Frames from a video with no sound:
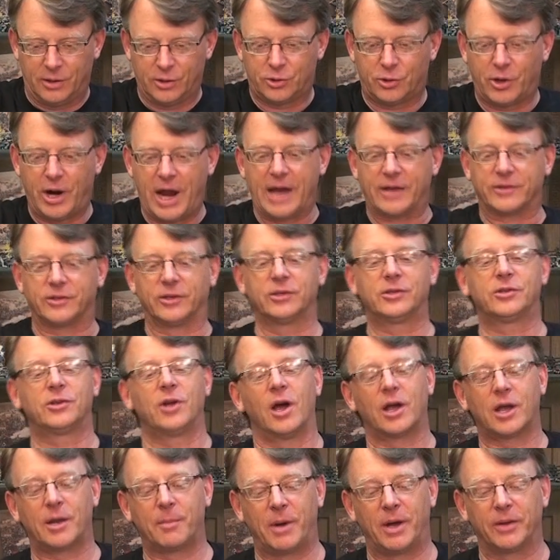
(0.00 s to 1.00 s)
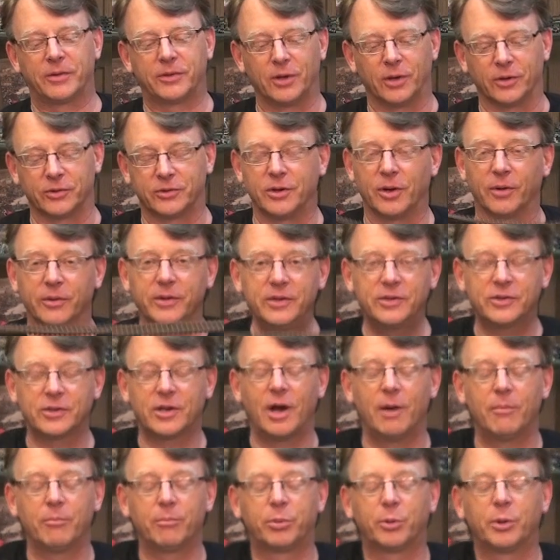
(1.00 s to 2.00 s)
The tracks, let's talk about those. Now these
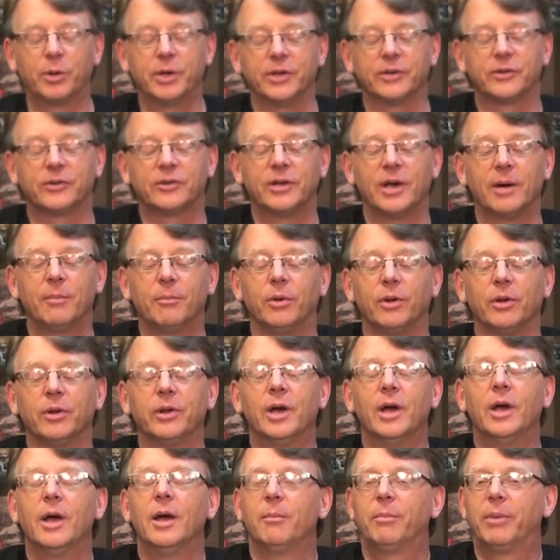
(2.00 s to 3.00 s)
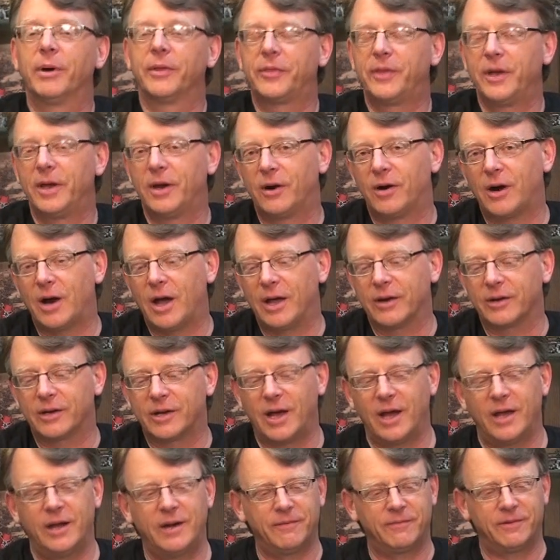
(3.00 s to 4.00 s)
come pre-assembled, but they are on
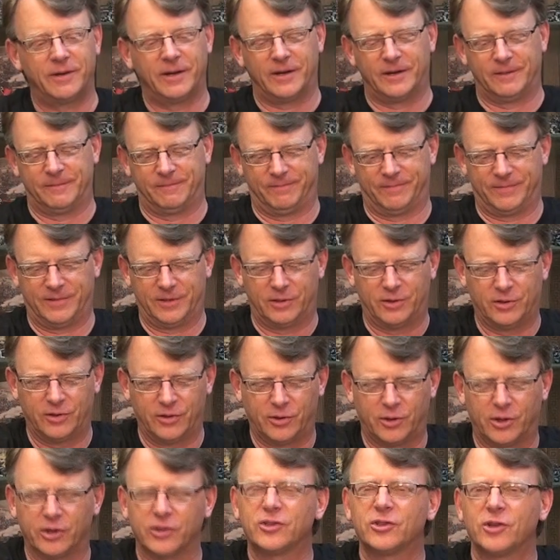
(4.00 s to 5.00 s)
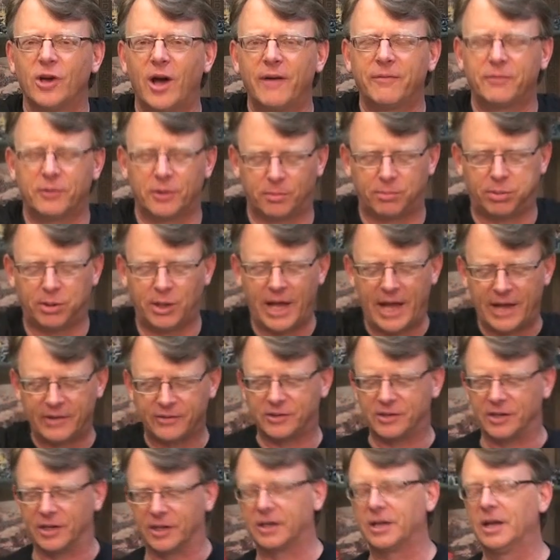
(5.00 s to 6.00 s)
kind of a, they're, they're a softer
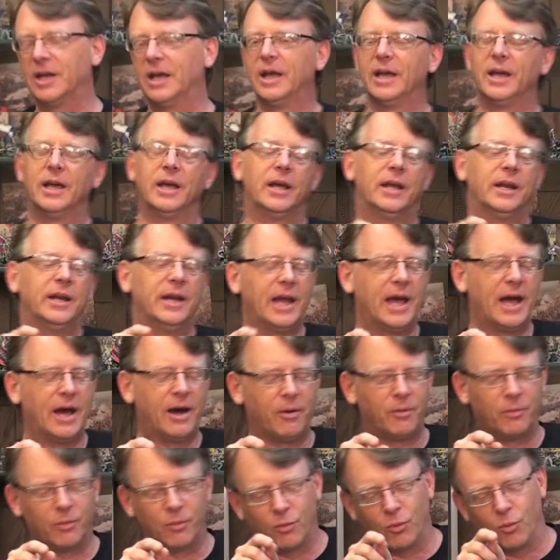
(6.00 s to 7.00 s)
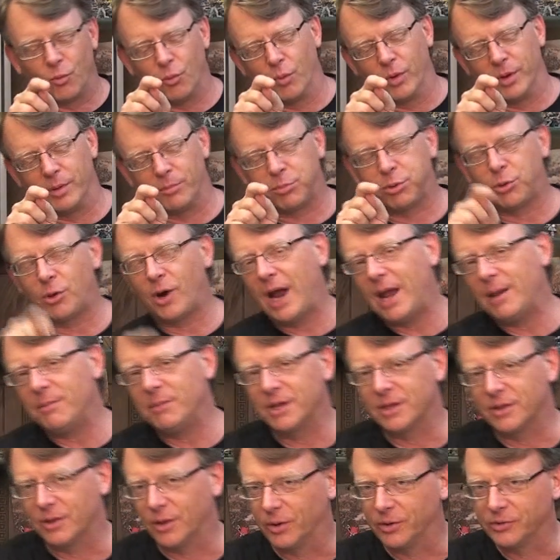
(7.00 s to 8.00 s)
plastic. Now, when
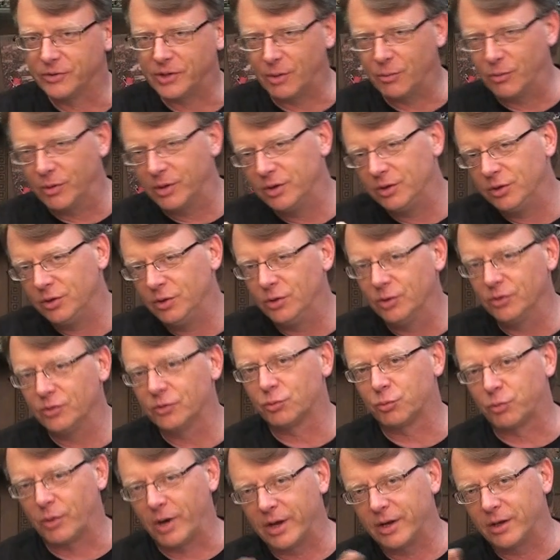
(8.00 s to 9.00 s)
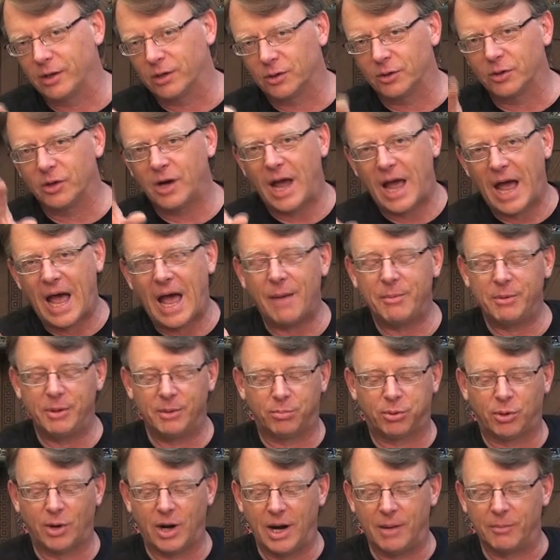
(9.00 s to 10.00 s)
priming those, I wouldn't use regular
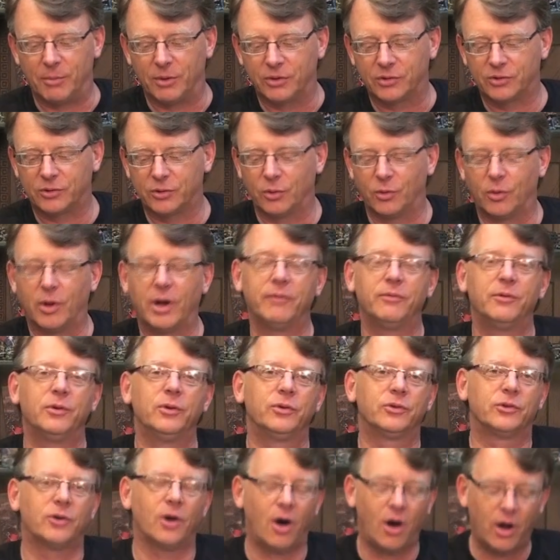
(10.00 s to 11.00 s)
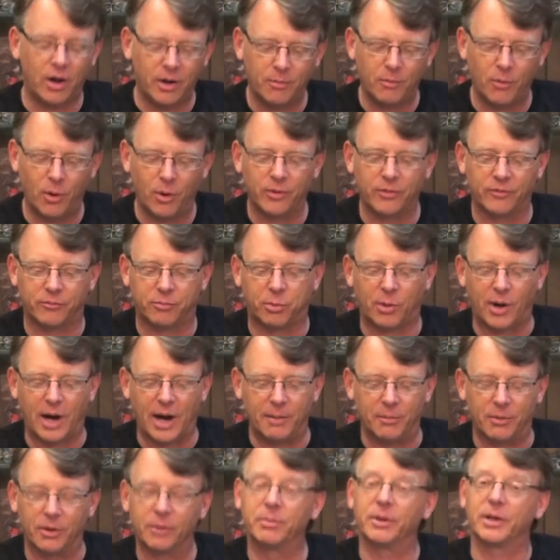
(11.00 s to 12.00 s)
hobby primer. So I've used automotive
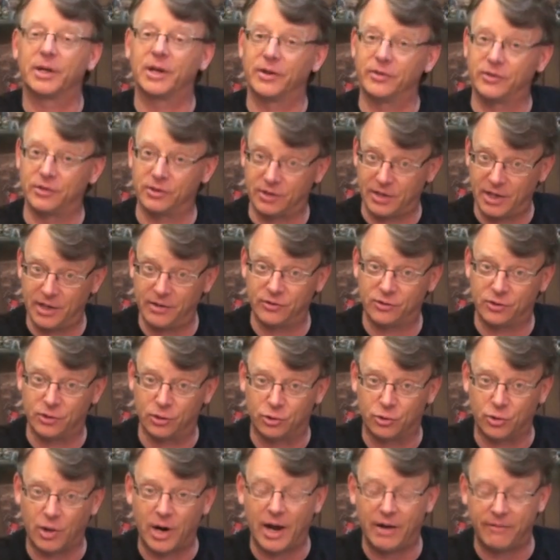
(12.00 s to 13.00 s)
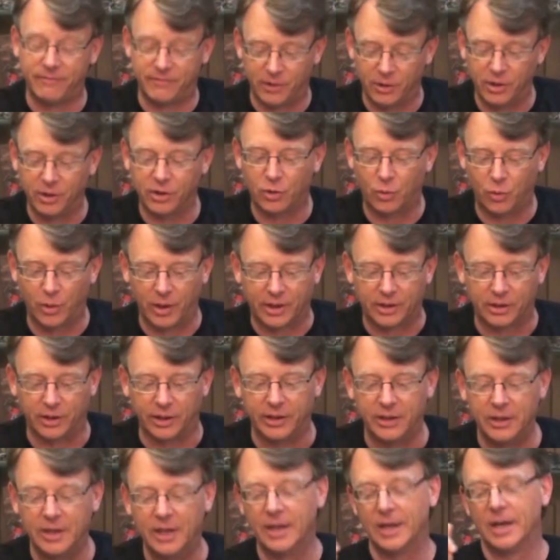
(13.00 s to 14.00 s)
primer because it tends to dry very
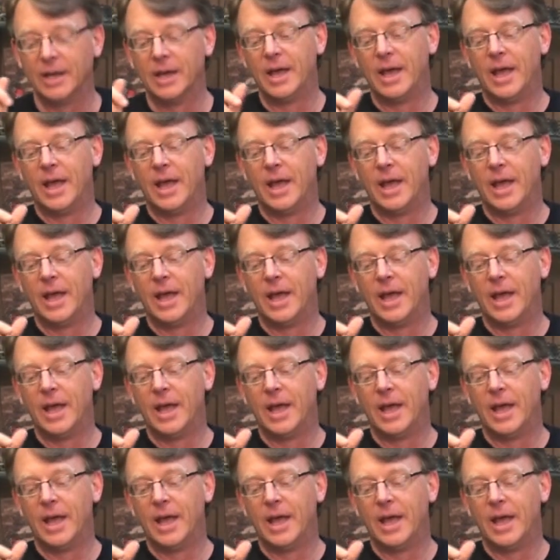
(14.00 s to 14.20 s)
quickly.